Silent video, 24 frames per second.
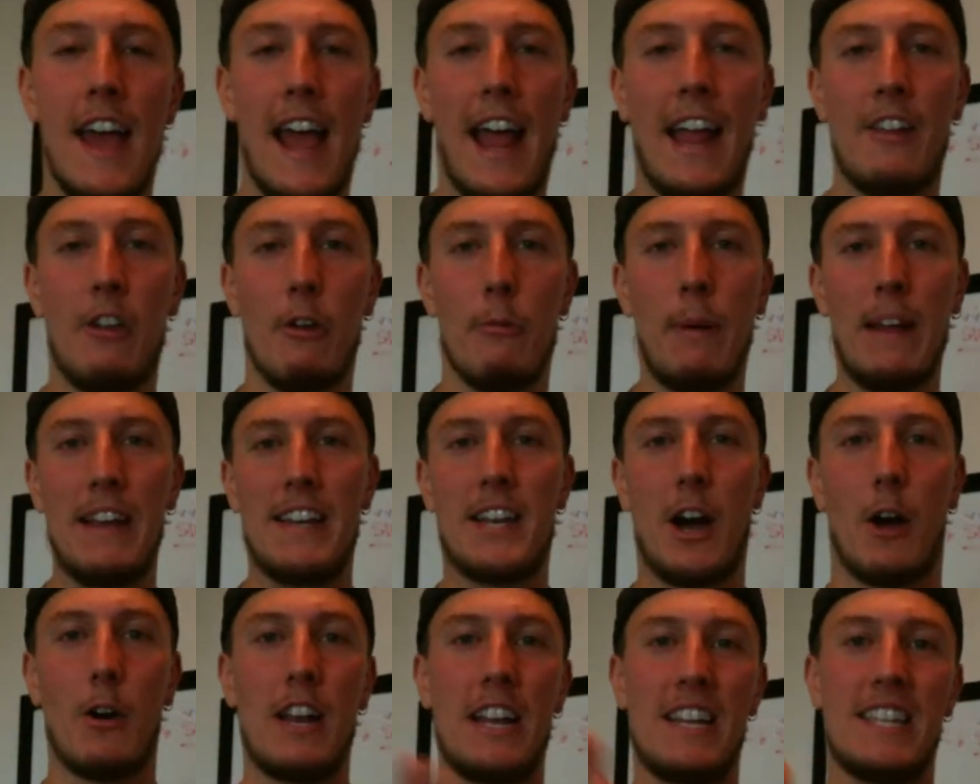And you've been
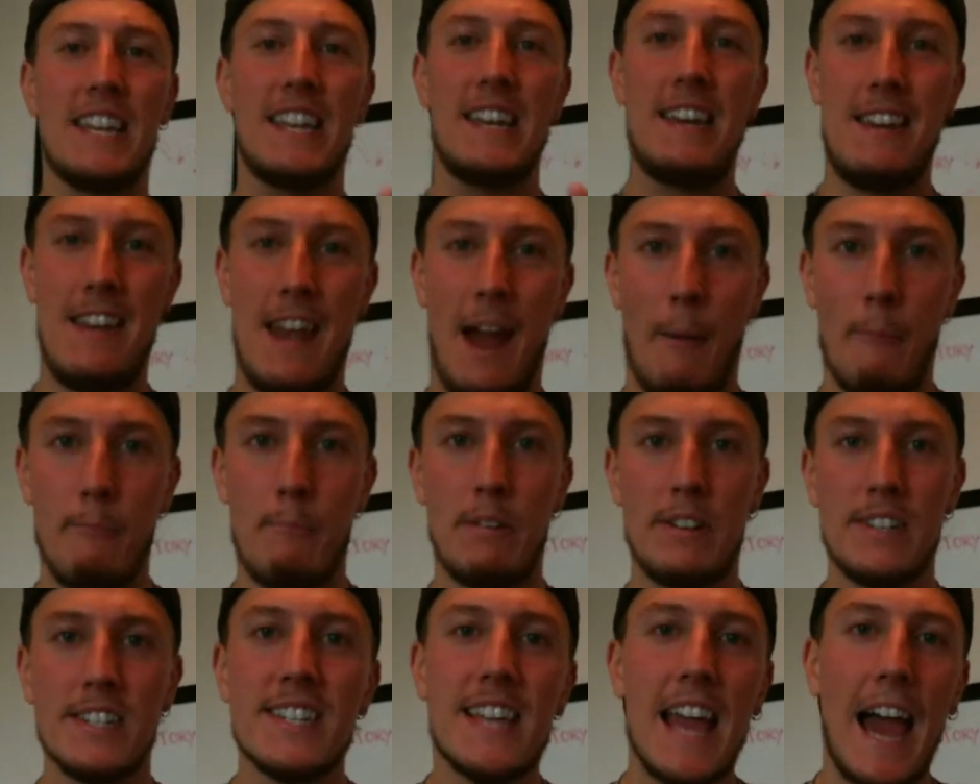told it's a
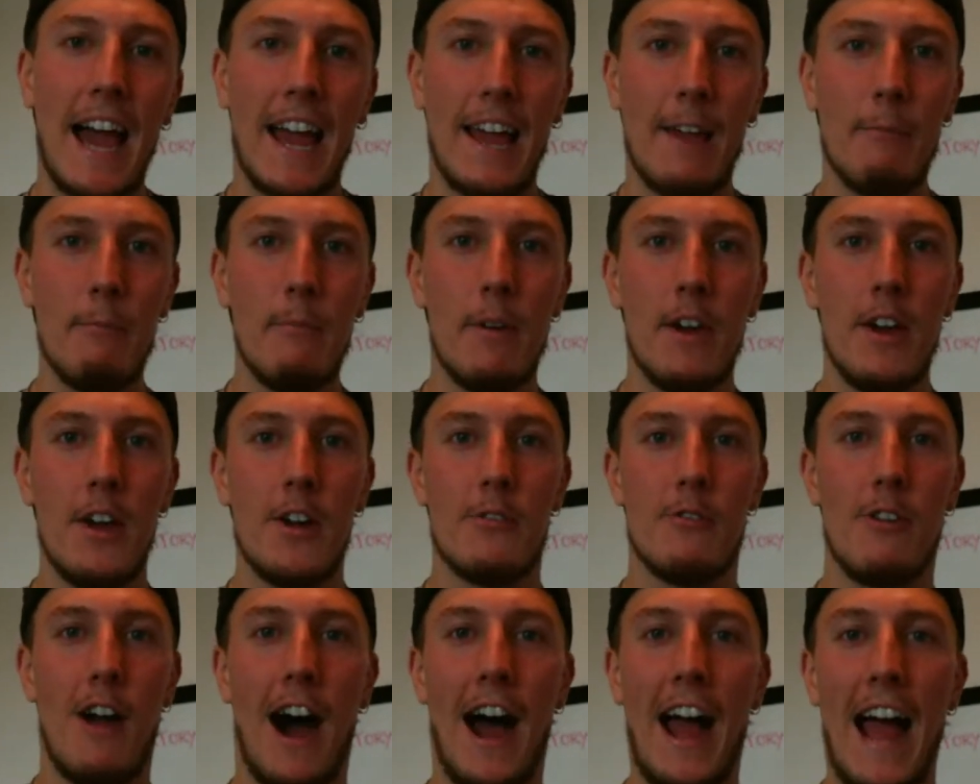numbers game,
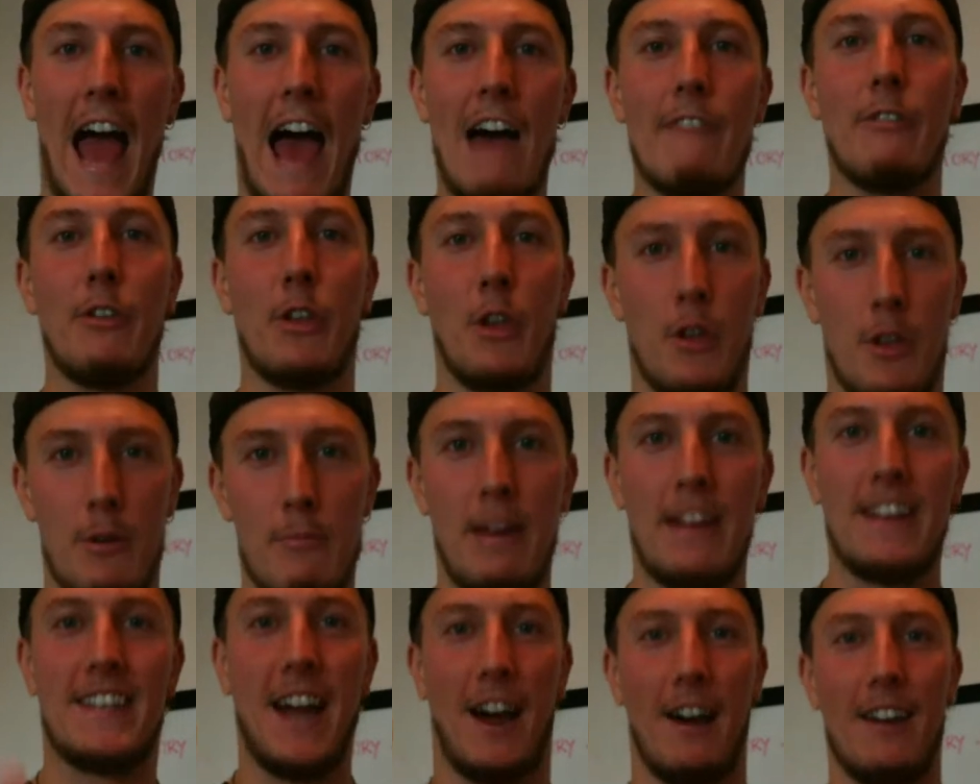right? Haven't you? You've
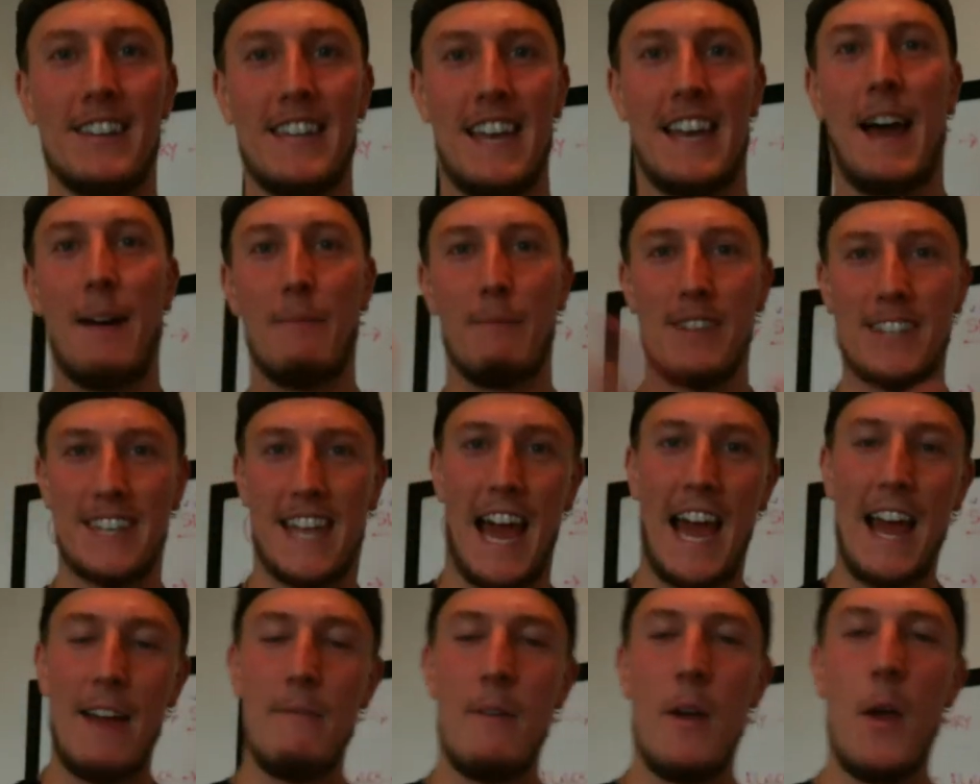been told it's a numbers
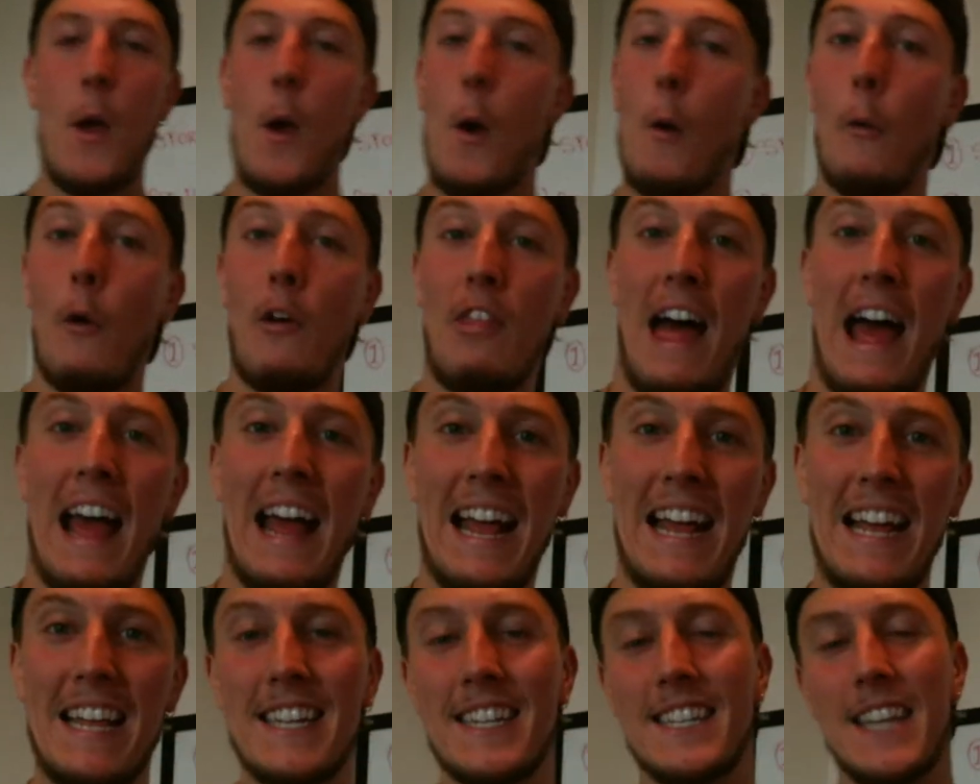game. Well, that
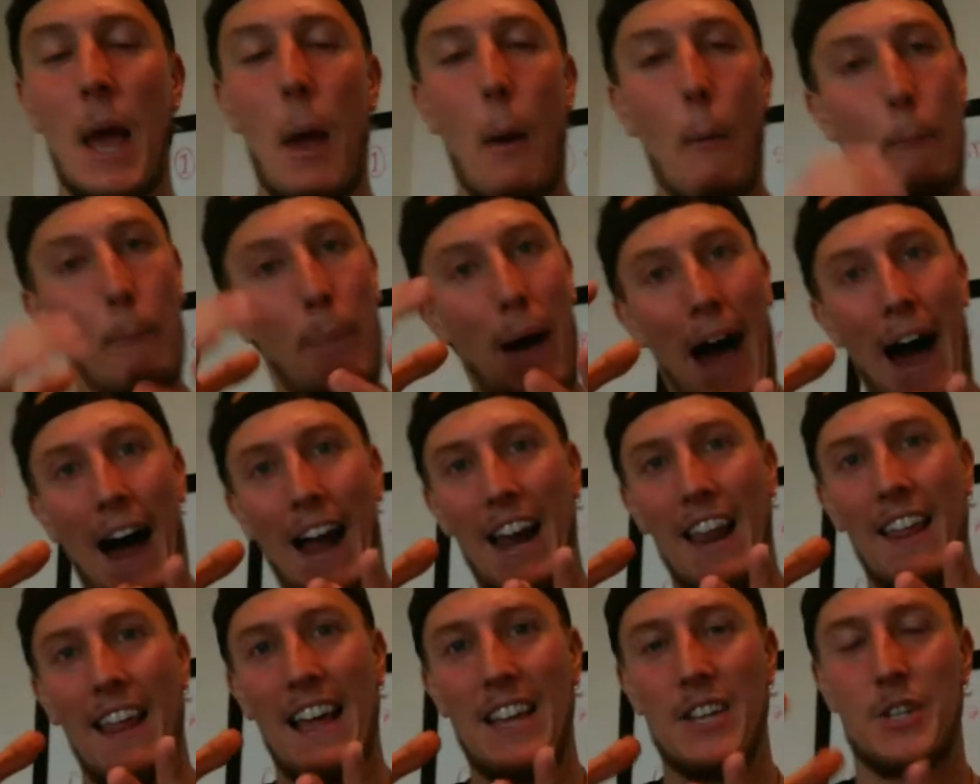is
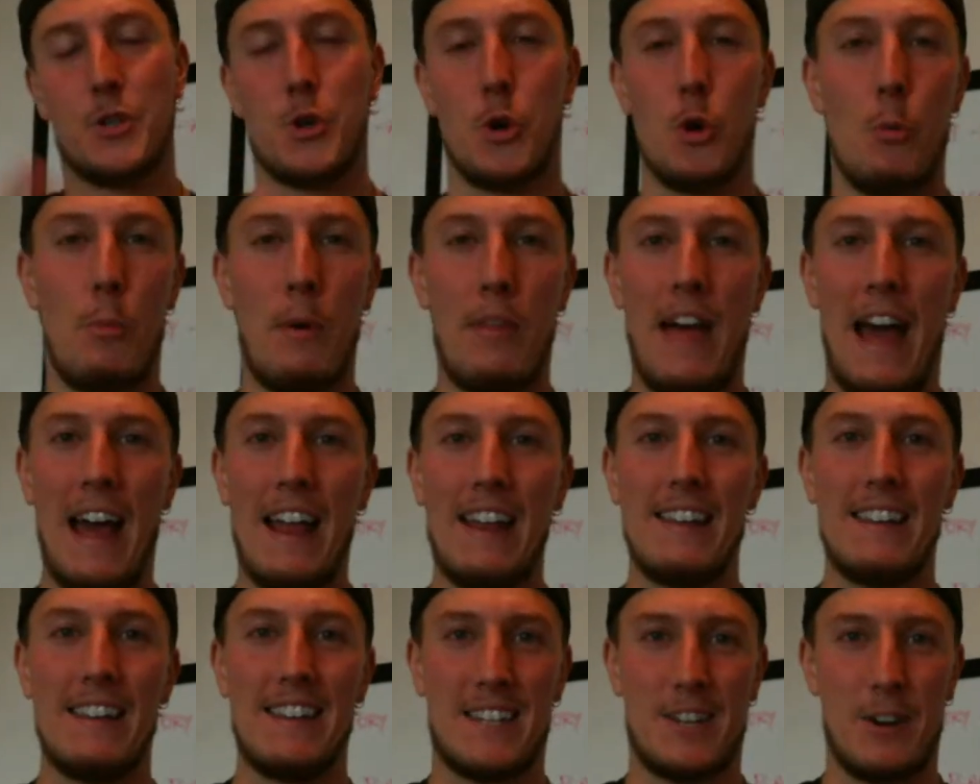part of that's true, but
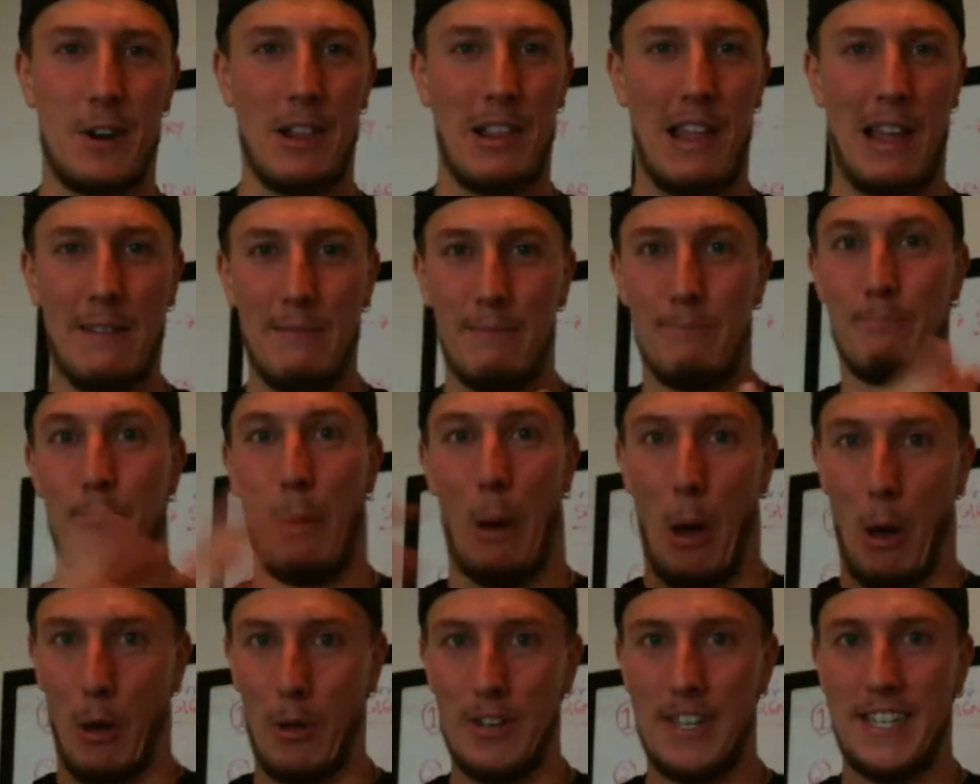that sort of like
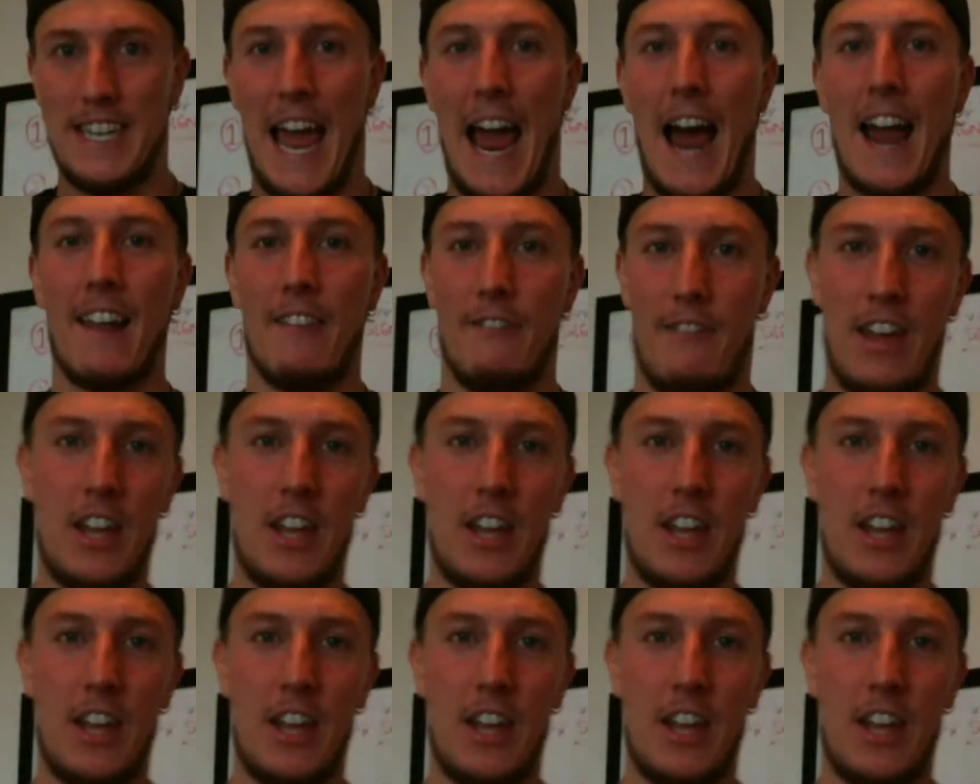burns out